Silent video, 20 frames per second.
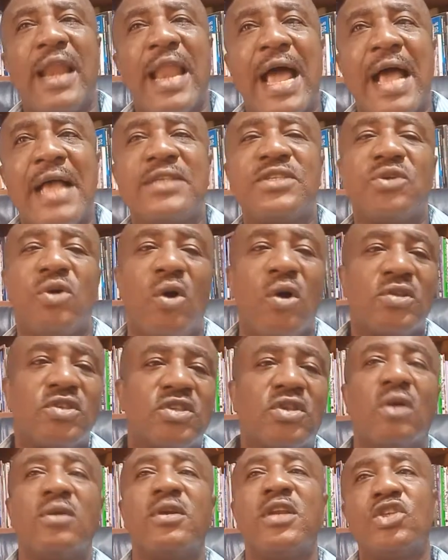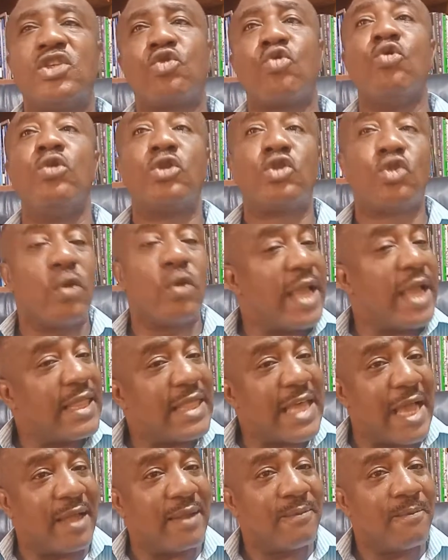class or Sunday school
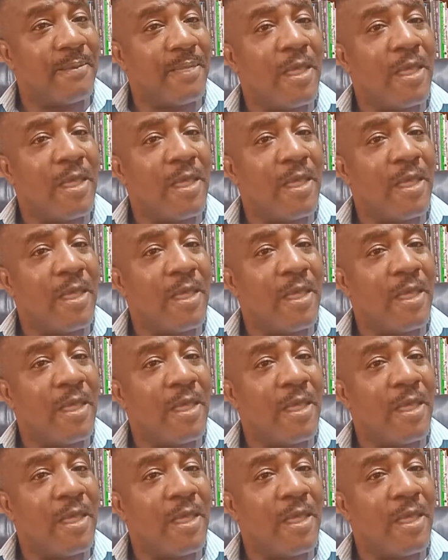together,